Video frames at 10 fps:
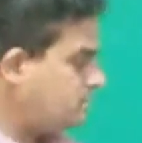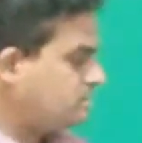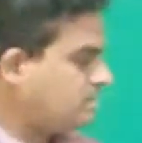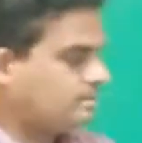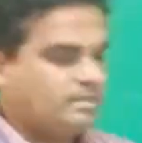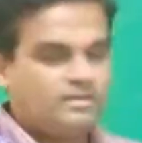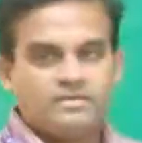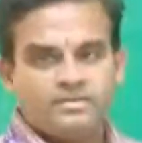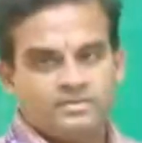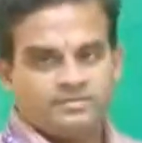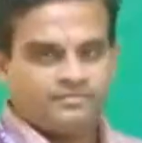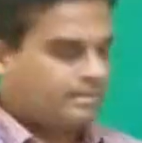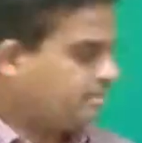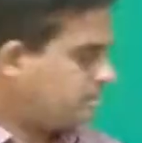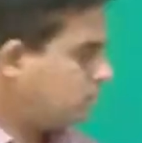inside the
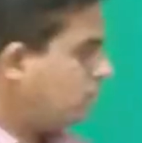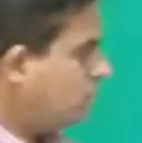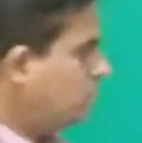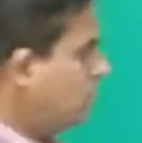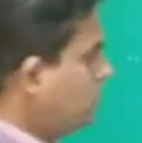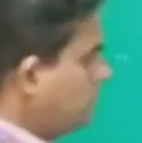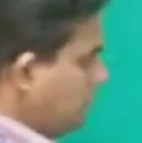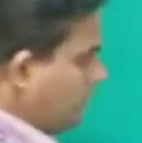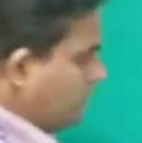fiber. So you have to